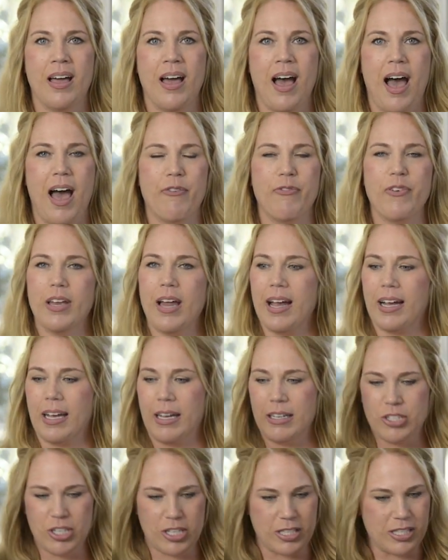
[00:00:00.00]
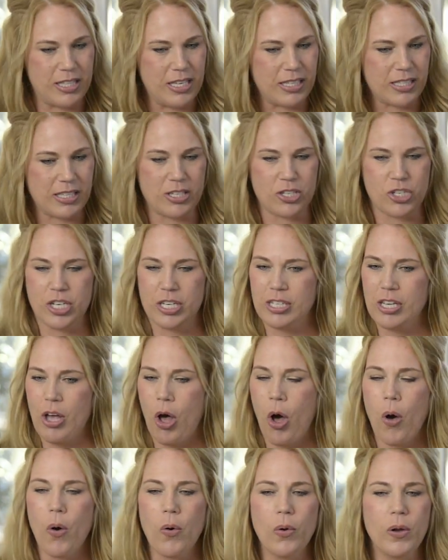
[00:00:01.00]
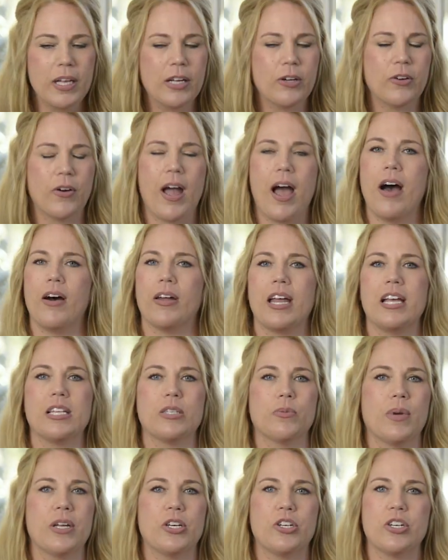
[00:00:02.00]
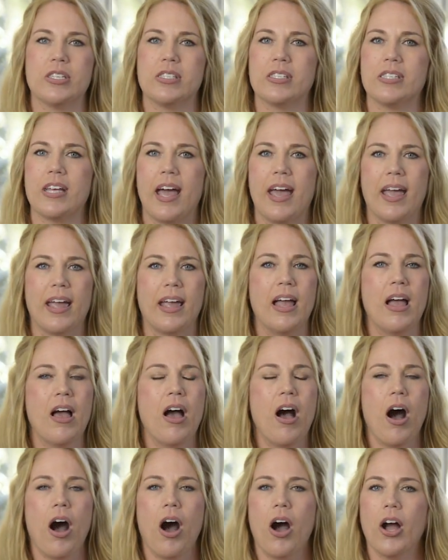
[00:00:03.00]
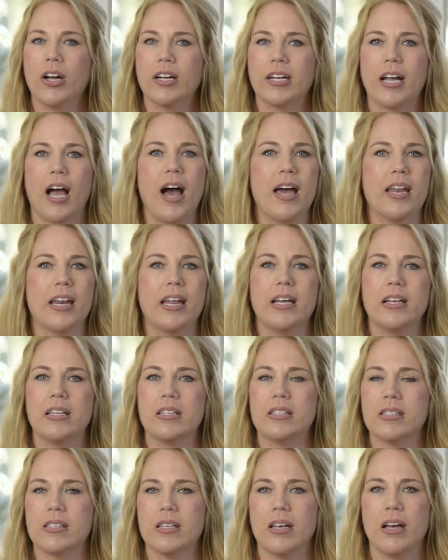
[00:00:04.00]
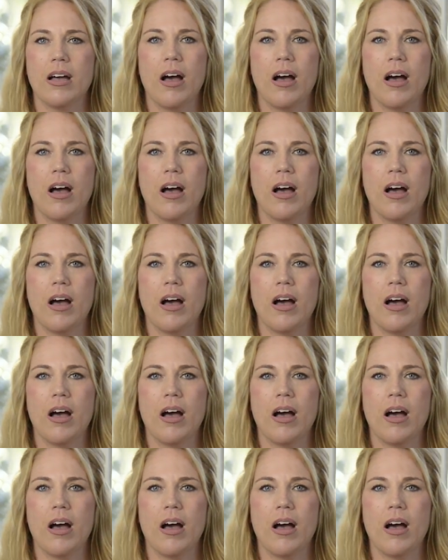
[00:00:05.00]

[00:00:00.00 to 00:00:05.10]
I feel like this is just holy ground as we just say, our God is,